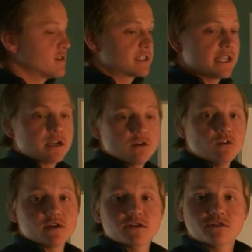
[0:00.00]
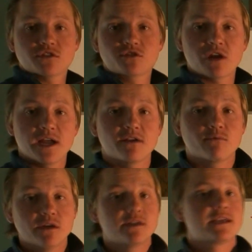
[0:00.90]
single and you're just trying to
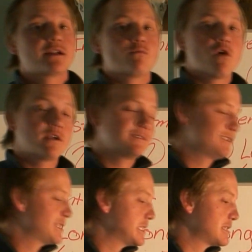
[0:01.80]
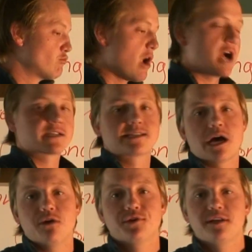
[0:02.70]
really get one rock
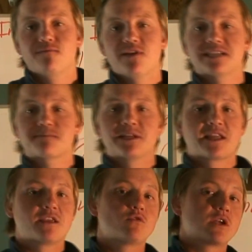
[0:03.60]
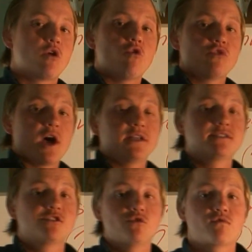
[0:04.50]
solid investment that you can hold on
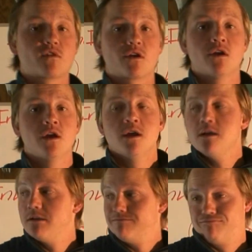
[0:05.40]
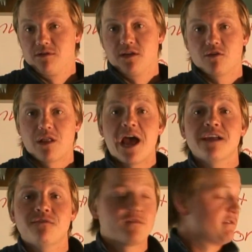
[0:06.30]
to for your
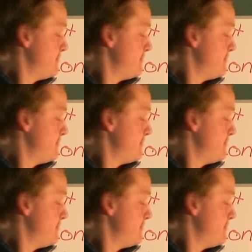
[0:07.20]
life,